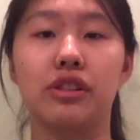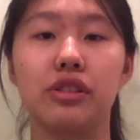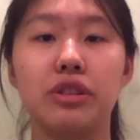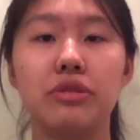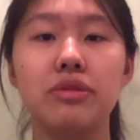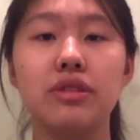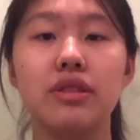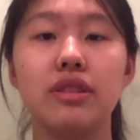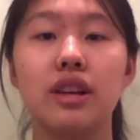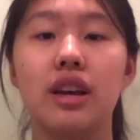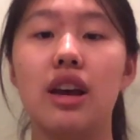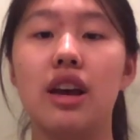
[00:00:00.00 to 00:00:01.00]
glutes.
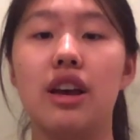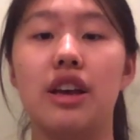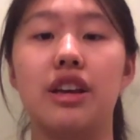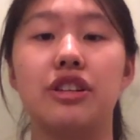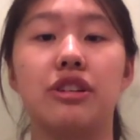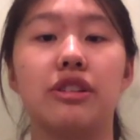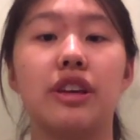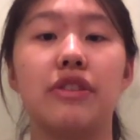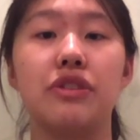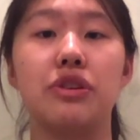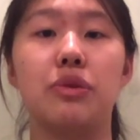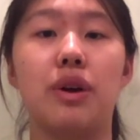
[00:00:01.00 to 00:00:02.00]
It should give
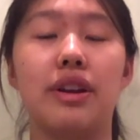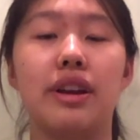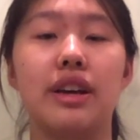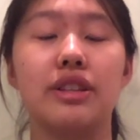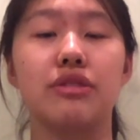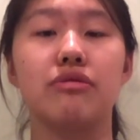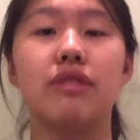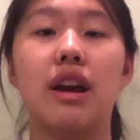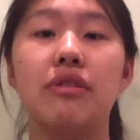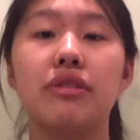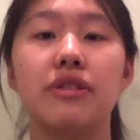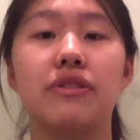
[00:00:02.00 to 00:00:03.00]
you a nice
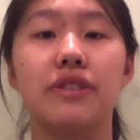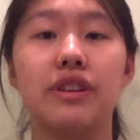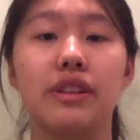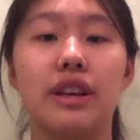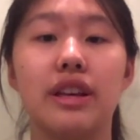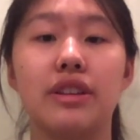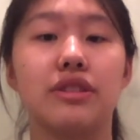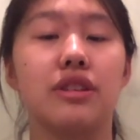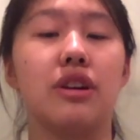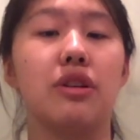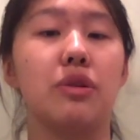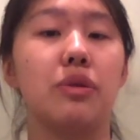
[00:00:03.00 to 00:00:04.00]
rounded feeling
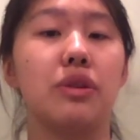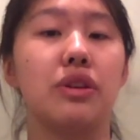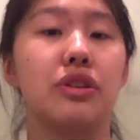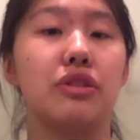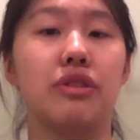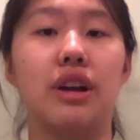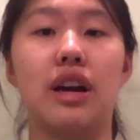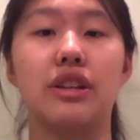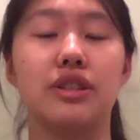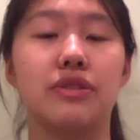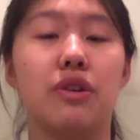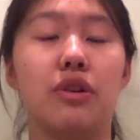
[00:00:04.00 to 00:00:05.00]
so you're not
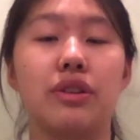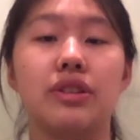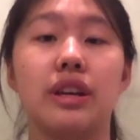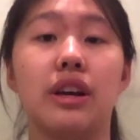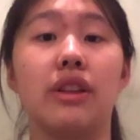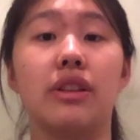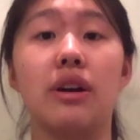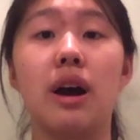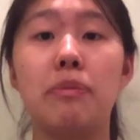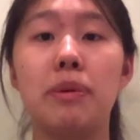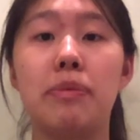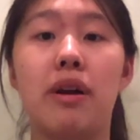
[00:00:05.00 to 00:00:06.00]
just focusing on the
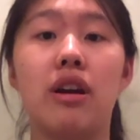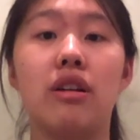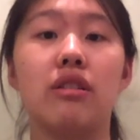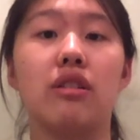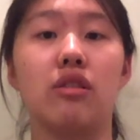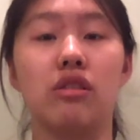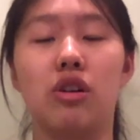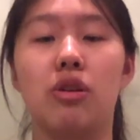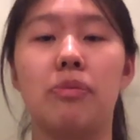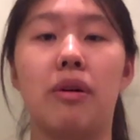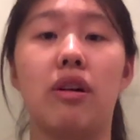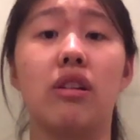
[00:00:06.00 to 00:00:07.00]
upper part or lower
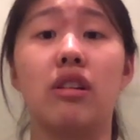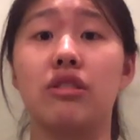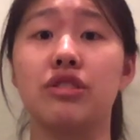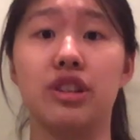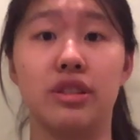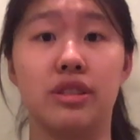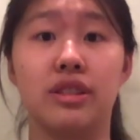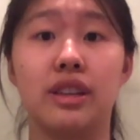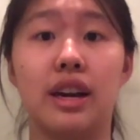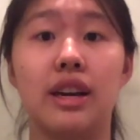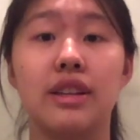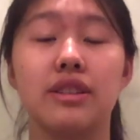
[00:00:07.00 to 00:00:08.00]
part or just the
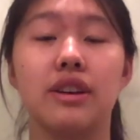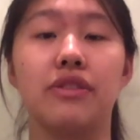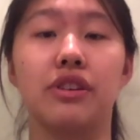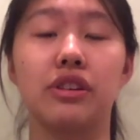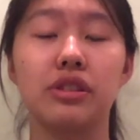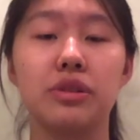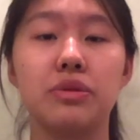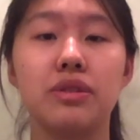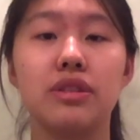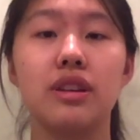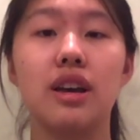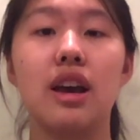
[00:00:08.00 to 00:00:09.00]
sides of your glutes.